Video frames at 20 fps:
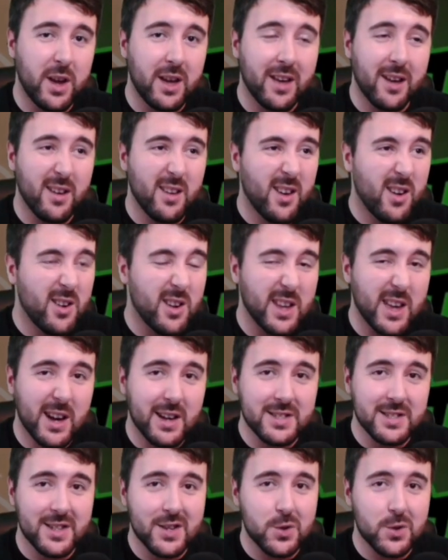where you get early
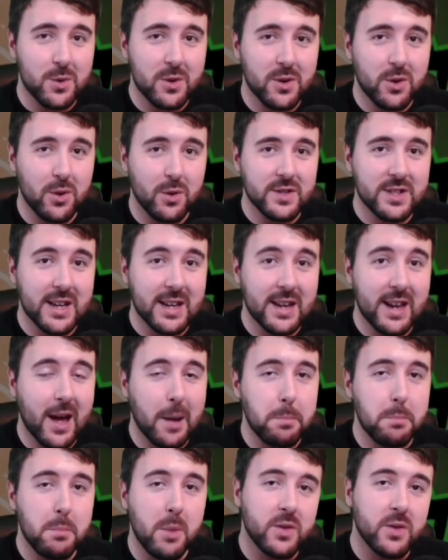access to our content
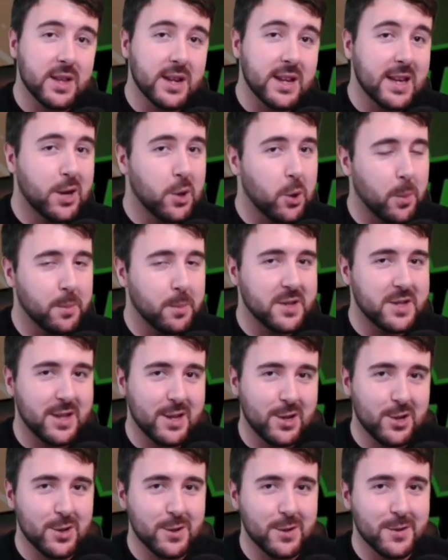and monthly
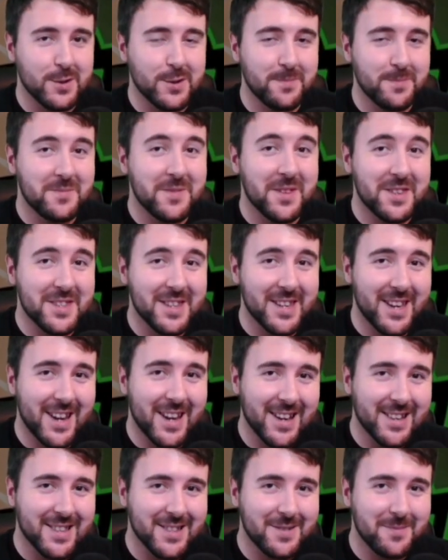competitions. See you
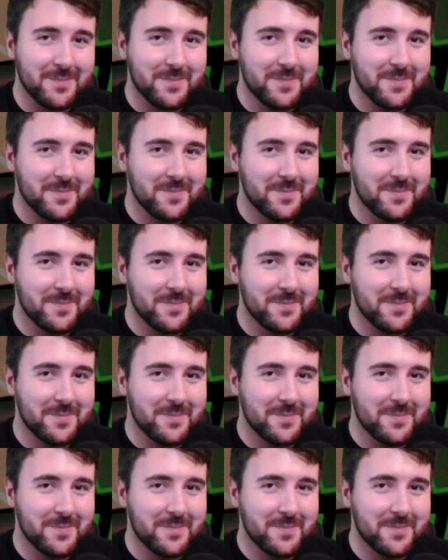later.